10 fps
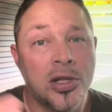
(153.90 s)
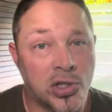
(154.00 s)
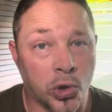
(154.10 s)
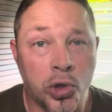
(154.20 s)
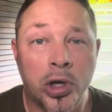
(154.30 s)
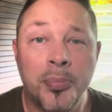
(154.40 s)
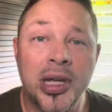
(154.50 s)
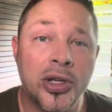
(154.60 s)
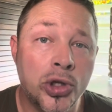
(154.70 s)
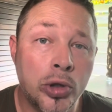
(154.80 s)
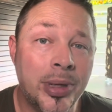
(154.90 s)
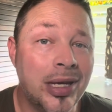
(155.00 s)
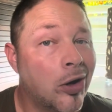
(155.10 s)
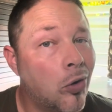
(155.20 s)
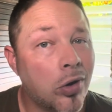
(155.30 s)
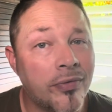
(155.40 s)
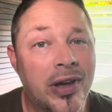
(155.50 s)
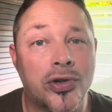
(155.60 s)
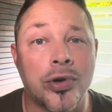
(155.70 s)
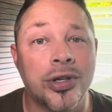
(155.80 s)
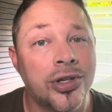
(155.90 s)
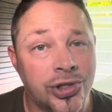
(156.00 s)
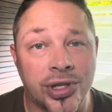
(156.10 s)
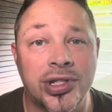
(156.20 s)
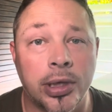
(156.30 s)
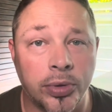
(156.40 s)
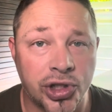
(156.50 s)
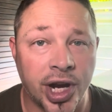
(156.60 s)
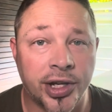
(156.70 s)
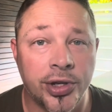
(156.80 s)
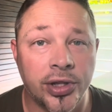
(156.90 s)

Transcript: So you could be a newbie or a veteran just double checking your